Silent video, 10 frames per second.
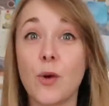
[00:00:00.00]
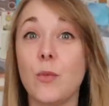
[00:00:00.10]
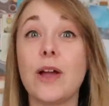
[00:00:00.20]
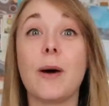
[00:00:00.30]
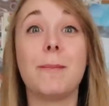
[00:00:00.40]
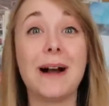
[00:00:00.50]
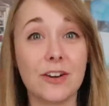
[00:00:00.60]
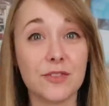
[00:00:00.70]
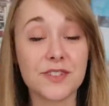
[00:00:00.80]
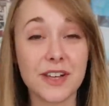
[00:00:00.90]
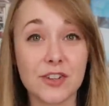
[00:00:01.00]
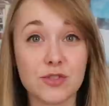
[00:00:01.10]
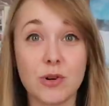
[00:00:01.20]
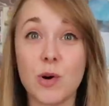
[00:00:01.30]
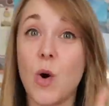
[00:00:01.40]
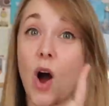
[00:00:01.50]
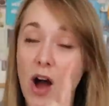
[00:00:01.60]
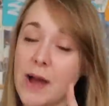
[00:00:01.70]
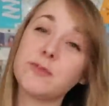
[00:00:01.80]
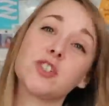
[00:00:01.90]
We are back on schedule.
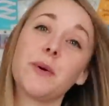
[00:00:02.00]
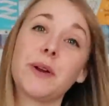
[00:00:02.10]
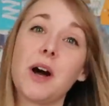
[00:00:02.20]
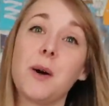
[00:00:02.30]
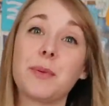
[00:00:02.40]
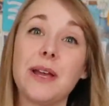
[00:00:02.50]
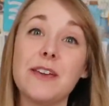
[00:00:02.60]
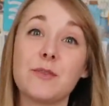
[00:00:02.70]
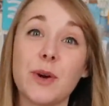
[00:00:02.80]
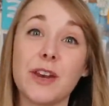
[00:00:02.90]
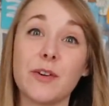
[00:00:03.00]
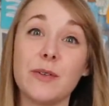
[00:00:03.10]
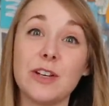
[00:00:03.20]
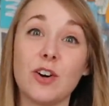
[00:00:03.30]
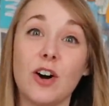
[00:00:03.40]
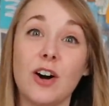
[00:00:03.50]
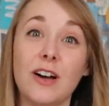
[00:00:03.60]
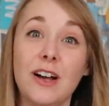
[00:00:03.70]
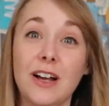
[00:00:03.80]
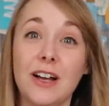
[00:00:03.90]
I'm showing up even when I've only got
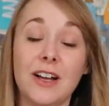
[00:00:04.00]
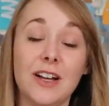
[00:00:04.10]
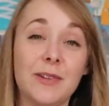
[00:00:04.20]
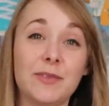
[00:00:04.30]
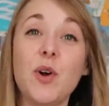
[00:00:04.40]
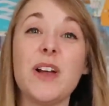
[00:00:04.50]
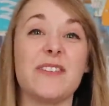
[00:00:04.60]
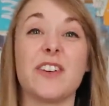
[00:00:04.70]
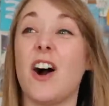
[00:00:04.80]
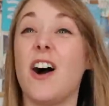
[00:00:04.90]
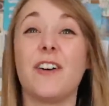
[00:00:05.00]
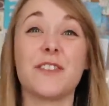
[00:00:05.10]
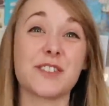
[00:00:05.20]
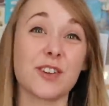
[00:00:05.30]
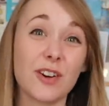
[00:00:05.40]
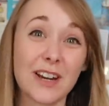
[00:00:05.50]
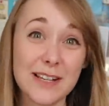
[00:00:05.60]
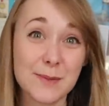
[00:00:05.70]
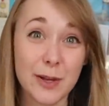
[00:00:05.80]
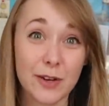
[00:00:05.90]
not even half a sock,
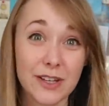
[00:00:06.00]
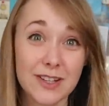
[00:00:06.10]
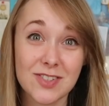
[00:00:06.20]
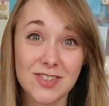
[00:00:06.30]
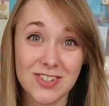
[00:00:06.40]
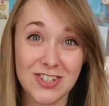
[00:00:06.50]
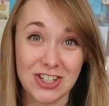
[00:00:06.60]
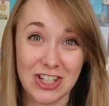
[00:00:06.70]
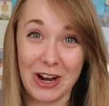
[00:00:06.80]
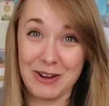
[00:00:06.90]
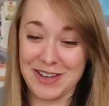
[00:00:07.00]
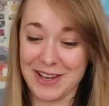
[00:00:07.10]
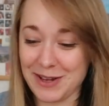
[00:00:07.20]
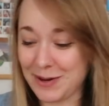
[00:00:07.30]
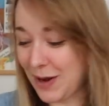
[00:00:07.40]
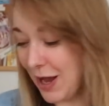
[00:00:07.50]
let's be honest, to show you.